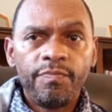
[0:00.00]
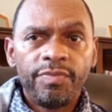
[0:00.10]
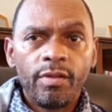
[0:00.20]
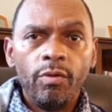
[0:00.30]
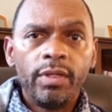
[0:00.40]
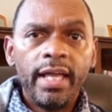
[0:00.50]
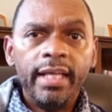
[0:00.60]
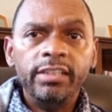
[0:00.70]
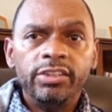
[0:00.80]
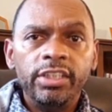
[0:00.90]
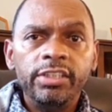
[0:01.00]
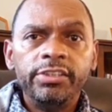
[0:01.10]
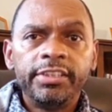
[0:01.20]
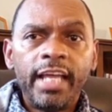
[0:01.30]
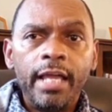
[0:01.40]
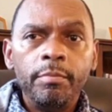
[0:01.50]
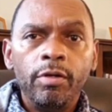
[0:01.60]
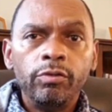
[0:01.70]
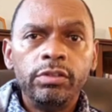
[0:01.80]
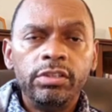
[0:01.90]
Okay, Jesus came
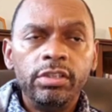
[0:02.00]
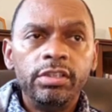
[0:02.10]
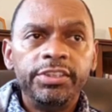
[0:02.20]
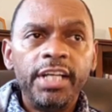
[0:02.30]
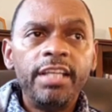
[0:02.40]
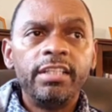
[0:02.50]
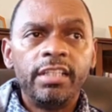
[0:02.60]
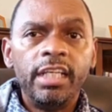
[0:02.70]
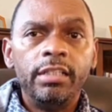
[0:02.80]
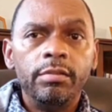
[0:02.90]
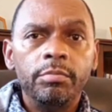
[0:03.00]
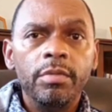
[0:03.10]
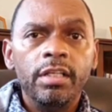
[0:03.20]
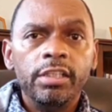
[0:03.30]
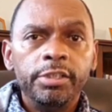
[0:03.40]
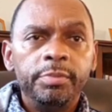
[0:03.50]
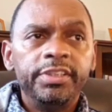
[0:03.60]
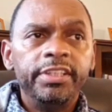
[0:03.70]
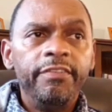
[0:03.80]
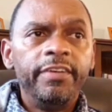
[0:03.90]
on to the southern kingdom,
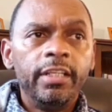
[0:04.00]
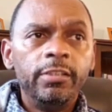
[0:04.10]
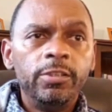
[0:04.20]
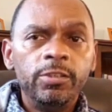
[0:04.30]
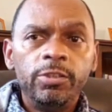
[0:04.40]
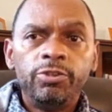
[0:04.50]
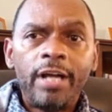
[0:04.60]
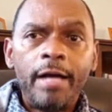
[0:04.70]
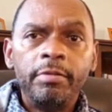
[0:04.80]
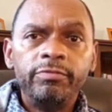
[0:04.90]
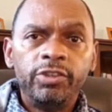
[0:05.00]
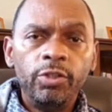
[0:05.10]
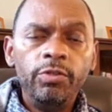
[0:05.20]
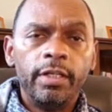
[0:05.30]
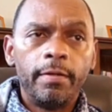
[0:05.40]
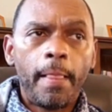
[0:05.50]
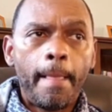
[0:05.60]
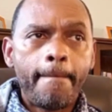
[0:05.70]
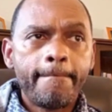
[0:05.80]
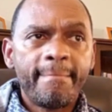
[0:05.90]
specifically to the tribe of Judah.
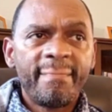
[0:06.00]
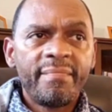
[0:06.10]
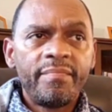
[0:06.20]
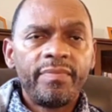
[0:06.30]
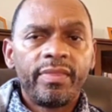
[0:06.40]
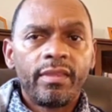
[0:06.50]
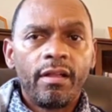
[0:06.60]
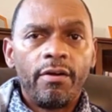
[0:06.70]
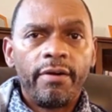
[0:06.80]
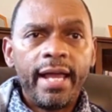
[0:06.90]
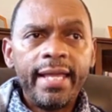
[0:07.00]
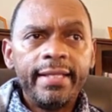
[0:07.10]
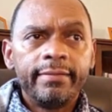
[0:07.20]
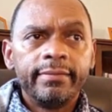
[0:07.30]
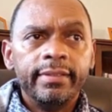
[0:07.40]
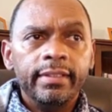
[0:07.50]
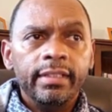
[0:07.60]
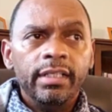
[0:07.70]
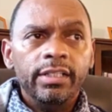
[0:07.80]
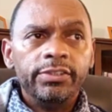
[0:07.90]
All right?
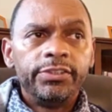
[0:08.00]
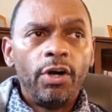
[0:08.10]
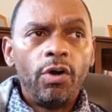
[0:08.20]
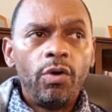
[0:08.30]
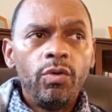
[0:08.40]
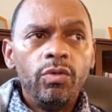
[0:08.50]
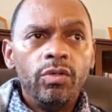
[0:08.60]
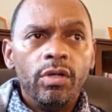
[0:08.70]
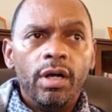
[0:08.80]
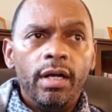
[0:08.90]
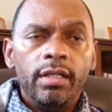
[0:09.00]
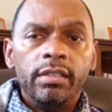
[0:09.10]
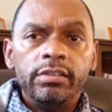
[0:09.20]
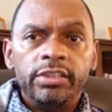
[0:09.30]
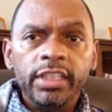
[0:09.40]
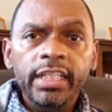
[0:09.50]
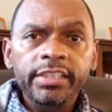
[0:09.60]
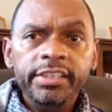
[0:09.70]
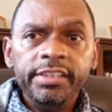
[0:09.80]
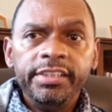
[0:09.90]
And so,
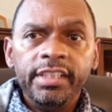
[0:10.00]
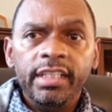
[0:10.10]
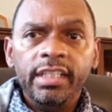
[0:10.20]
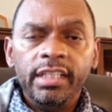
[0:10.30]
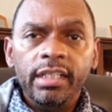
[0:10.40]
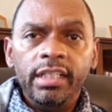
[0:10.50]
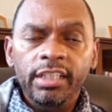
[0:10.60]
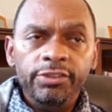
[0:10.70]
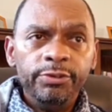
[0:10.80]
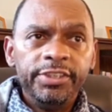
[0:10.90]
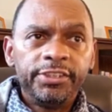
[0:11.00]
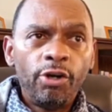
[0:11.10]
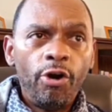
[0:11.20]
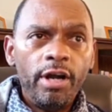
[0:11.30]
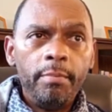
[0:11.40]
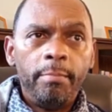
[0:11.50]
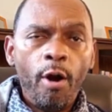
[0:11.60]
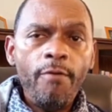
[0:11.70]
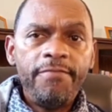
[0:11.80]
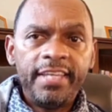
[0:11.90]
Jesus, he's restoring
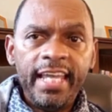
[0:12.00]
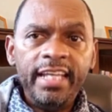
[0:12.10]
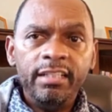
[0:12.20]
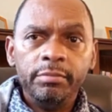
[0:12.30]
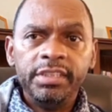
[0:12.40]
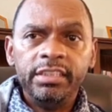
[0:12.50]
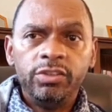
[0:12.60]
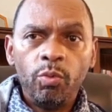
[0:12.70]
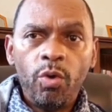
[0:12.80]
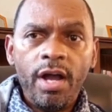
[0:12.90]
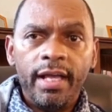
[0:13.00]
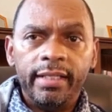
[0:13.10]
both kingdoms into one.